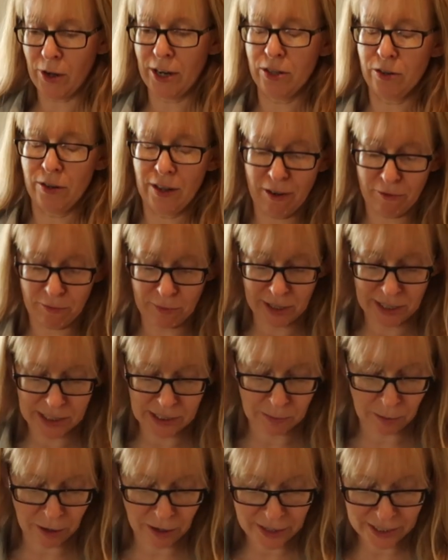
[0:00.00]
I do have mixed
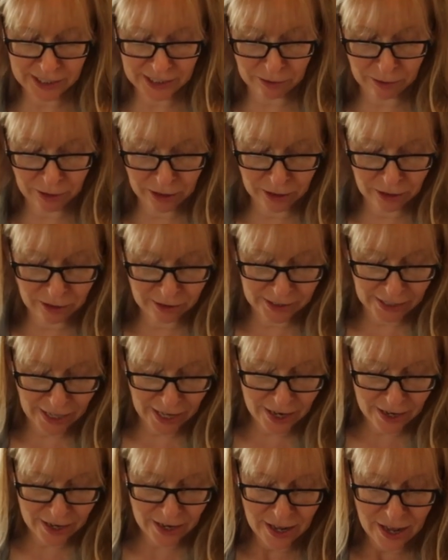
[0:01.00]
spice, so I'll use
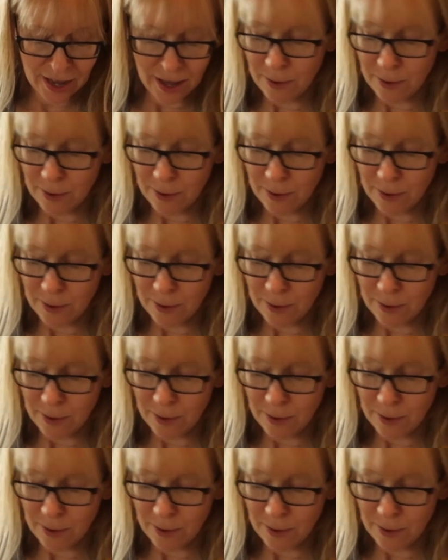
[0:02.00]
that.